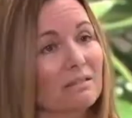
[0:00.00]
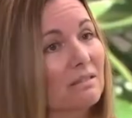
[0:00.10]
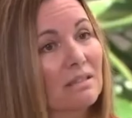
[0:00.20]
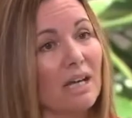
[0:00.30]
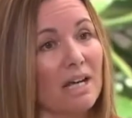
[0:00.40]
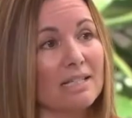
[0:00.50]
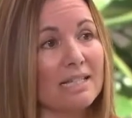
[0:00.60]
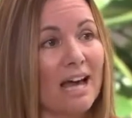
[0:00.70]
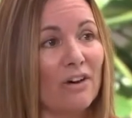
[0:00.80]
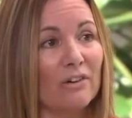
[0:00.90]
got us
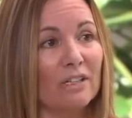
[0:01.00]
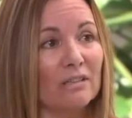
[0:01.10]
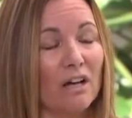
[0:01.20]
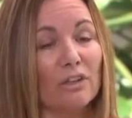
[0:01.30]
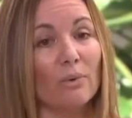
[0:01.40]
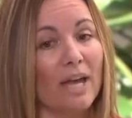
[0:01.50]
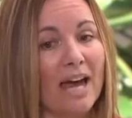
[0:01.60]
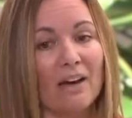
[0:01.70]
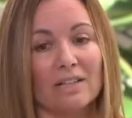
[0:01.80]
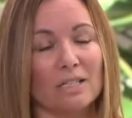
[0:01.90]
out, and on the way
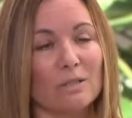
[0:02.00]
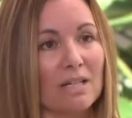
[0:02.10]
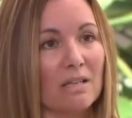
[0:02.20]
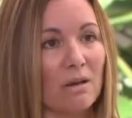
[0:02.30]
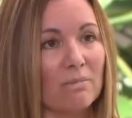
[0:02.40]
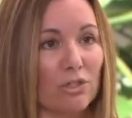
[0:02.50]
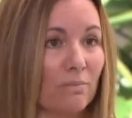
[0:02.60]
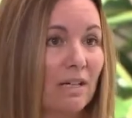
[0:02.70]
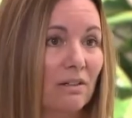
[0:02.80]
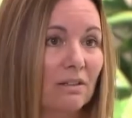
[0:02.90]
out, that's when I saw Mr.
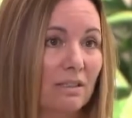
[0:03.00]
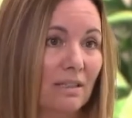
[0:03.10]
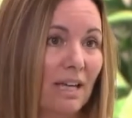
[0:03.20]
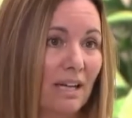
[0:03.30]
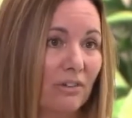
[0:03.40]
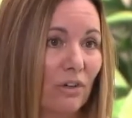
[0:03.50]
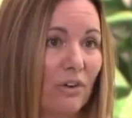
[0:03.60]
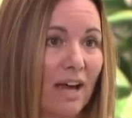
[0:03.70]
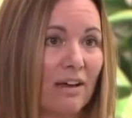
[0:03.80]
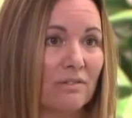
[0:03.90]
Beagle laying on the
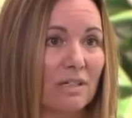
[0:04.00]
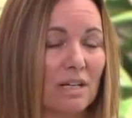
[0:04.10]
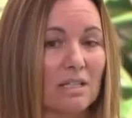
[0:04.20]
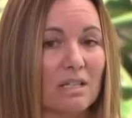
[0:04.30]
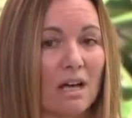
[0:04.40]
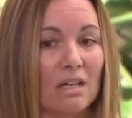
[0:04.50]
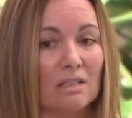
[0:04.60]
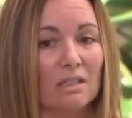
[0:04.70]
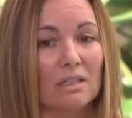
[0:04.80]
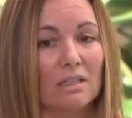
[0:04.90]
ground, and I saw
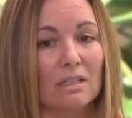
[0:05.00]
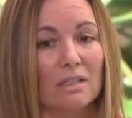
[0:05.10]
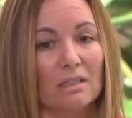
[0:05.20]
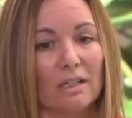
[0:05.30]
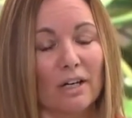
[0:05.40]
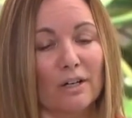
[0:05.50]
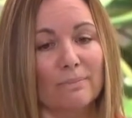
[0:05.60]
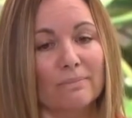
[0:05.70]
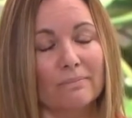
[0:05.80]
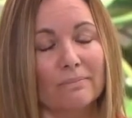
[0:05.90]

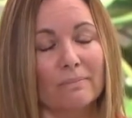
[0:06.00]
my